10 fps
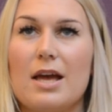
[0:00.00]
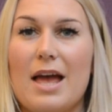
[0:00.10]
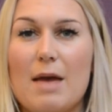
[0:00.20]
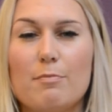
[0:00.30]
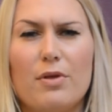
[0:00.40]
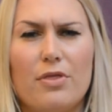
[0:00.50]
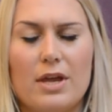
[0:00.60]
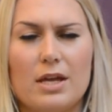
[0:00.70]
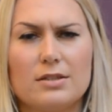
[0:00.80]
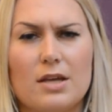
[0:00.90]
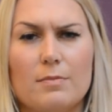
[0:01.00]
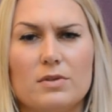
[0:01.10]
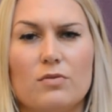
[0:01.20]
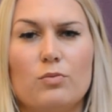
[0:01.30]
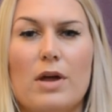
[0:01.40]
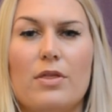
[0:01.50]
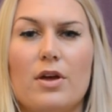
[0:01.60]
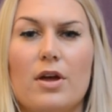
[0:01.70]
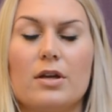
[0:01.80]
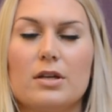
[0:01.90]
empathy in terms of
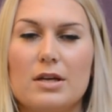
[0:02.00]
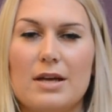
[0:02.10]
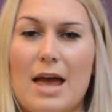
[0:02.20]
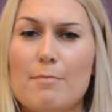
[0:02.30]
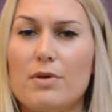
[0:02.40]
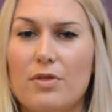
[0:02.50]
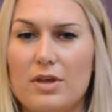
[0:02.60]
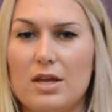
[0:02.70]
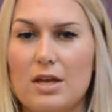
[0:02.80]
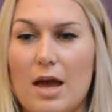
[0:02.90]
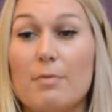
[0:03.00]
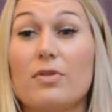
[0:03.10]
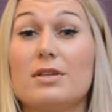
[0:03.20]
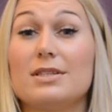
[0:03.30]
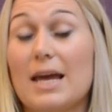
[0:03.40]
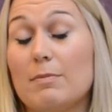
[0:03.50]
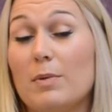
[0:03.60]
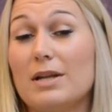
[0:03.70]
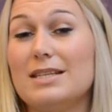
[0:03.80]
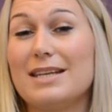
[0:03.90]
whether empathizing
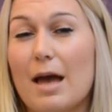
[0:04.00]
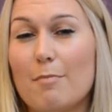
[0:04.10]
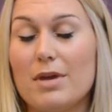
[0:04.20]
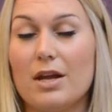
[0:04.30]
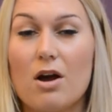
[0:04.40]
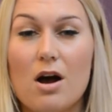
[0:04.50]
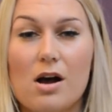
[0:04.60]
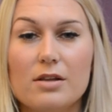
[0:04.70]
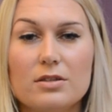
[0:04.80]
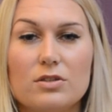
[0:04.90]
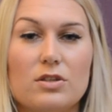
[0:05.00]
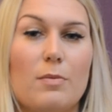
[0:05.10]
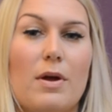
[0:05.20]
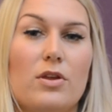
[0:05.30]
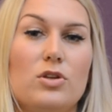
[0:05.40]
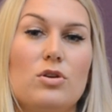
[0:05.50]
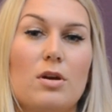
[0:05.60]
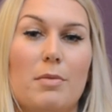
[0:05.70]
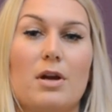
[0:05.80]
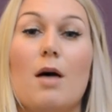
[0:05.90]
capability can be enhanced, so whether you can
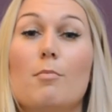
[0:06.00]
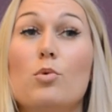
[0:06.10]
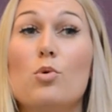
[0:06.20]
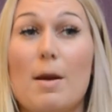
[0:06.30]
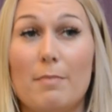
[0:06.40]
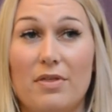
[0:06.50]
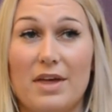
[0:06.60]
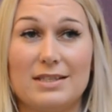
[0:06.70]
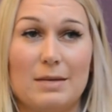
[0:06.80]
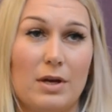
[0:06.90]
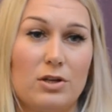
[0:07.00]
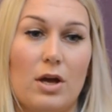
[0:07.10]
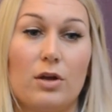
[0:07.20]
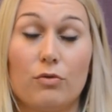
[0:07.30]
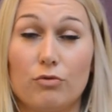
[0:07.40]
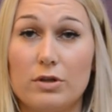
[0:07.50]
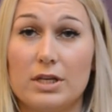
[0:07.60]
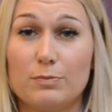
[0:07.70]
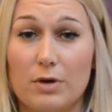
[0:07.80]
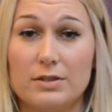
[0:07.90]
become more empathetic by going through these
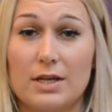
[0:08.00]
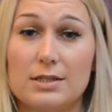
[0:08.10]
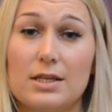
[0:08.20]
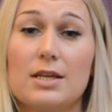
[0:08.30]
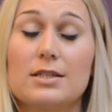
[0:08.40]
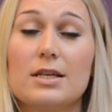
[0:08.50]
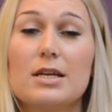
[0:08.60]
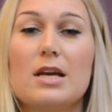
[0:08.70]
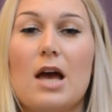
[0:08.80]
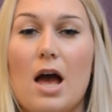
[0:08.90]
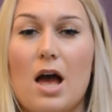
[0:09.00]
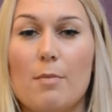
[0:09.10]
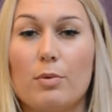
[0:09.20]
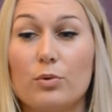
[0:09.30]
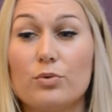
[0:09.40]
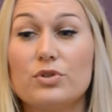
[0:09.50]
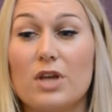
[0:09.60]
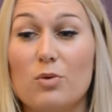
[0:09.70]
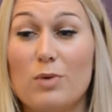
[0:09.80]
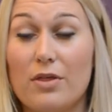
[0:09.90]
processes, but
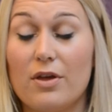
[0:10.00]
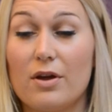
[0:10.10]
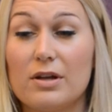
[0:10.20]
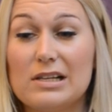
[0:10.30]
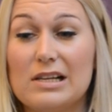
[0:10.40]
also whether